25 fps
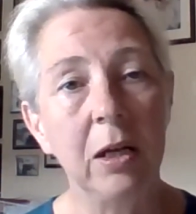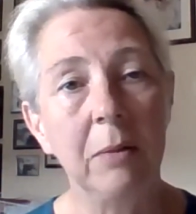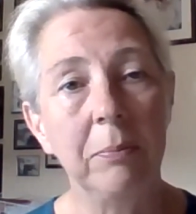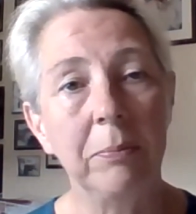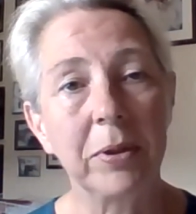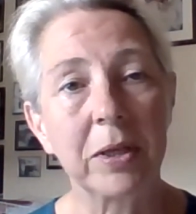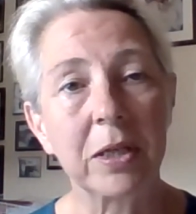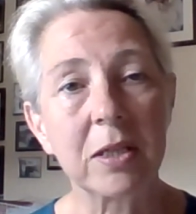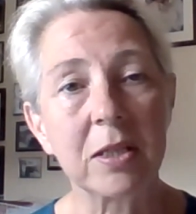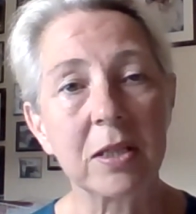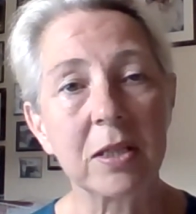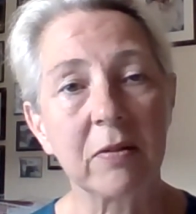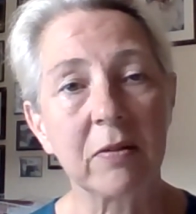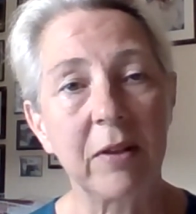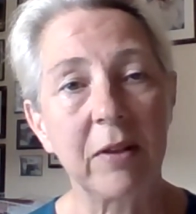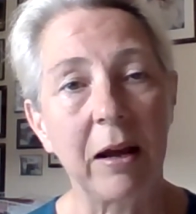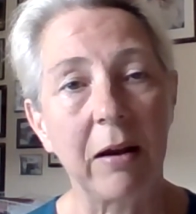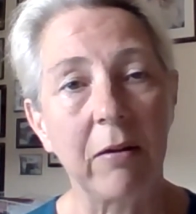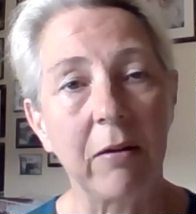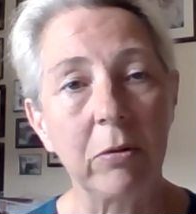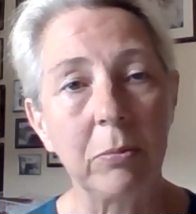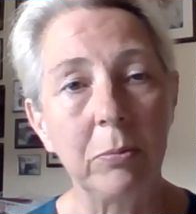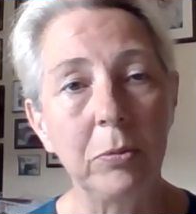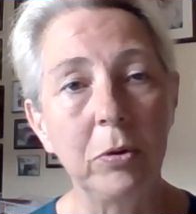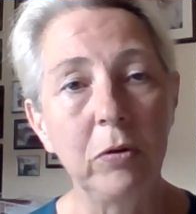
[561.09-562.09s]
because of
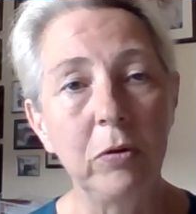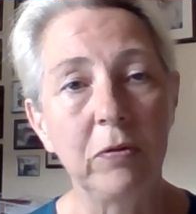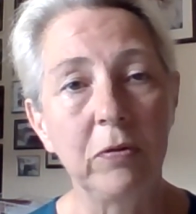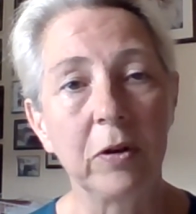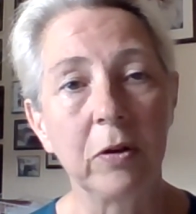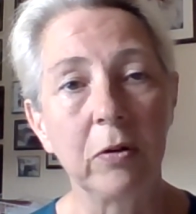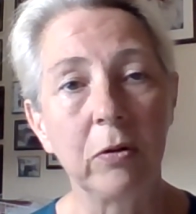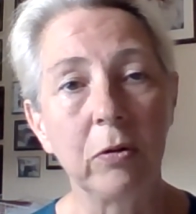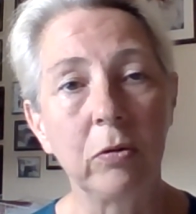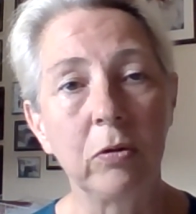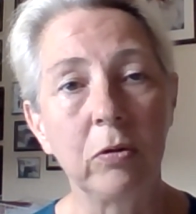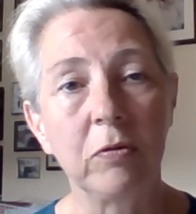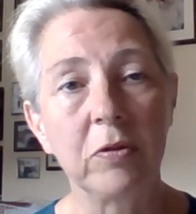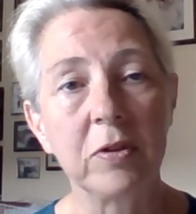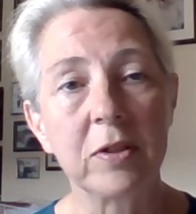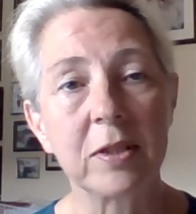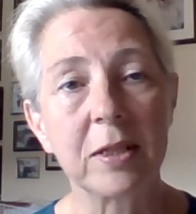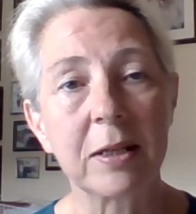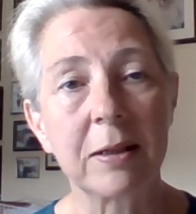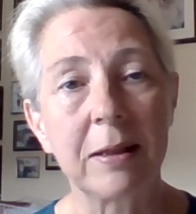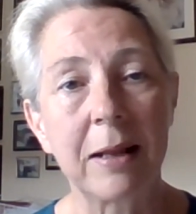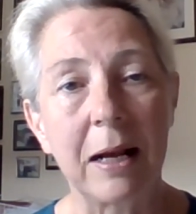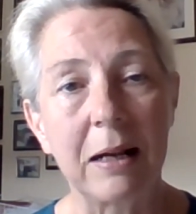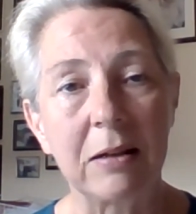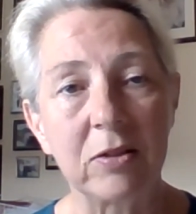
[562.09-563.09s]
that removal of ovaries
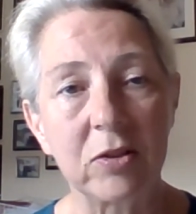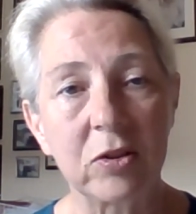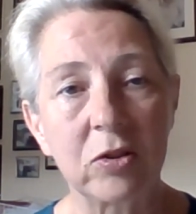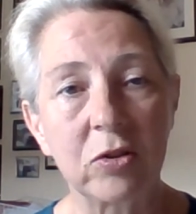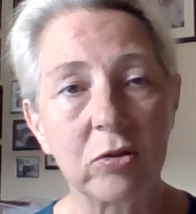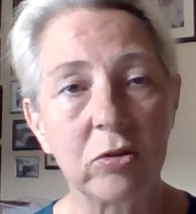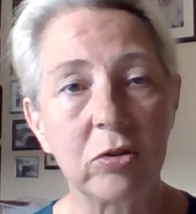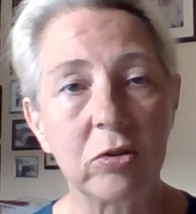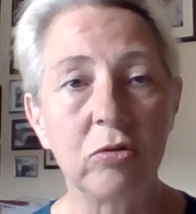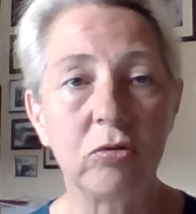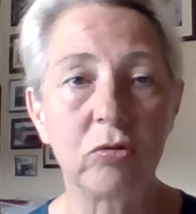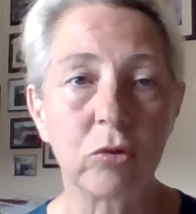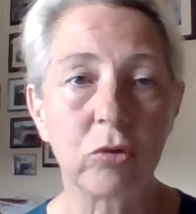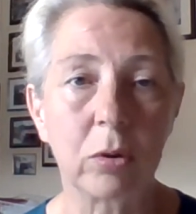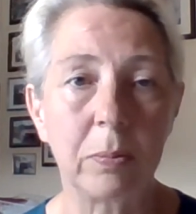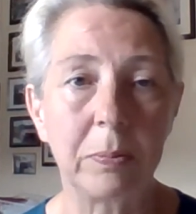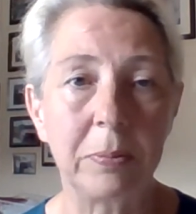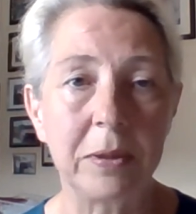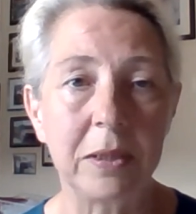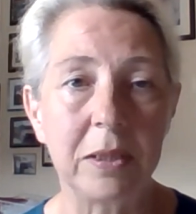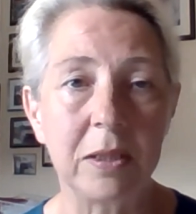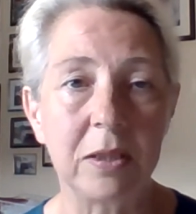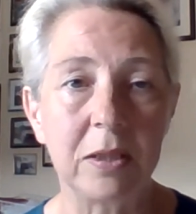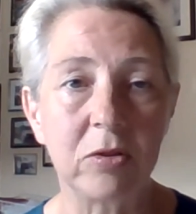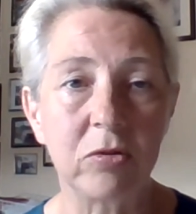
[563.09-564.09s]
and that sudden drop
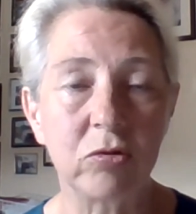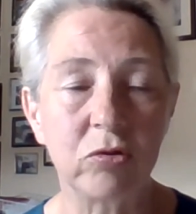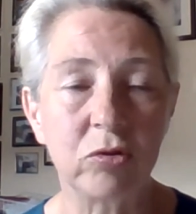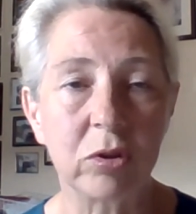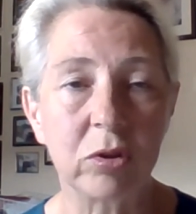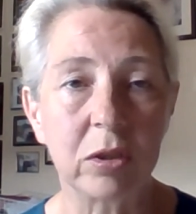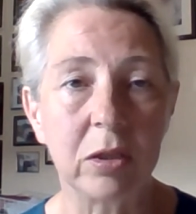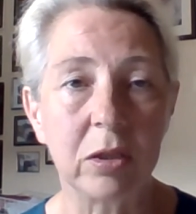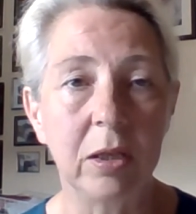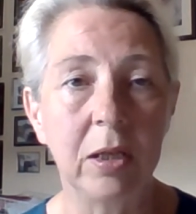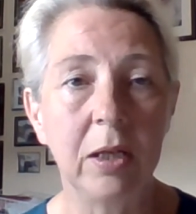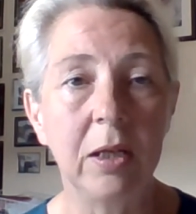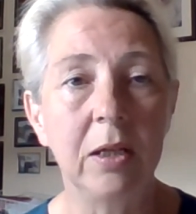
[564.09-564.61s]
in estrogen.